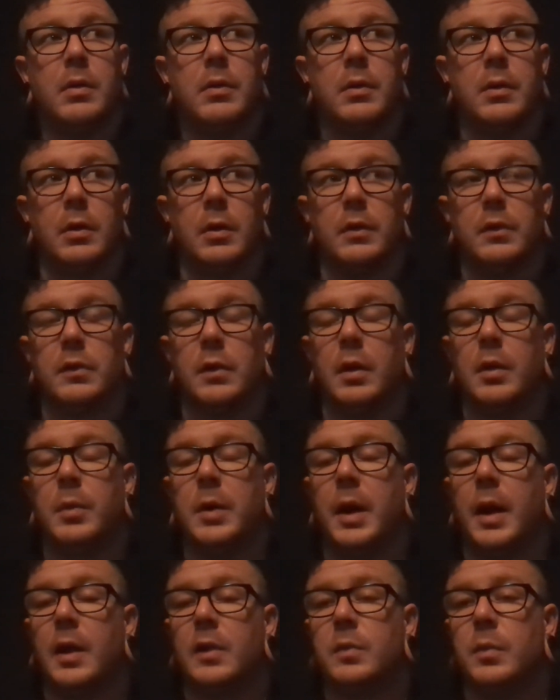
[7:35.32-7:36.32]
there's going to
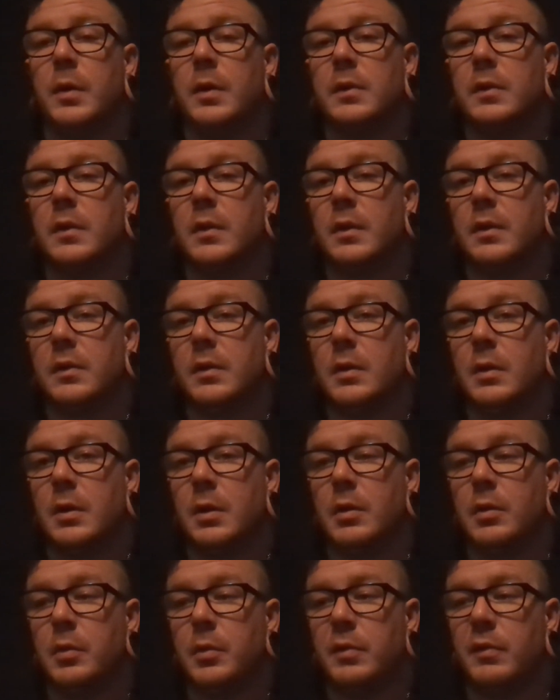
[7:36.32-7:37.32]
be aspects of this that are
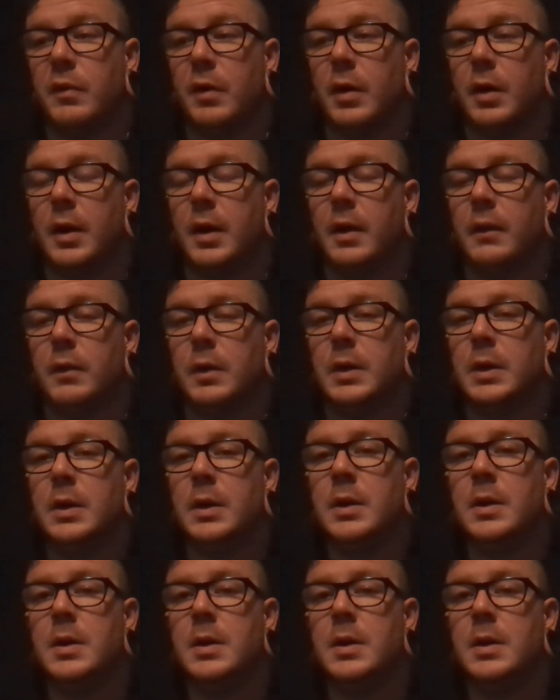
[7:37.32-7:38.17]
going to be very heavy.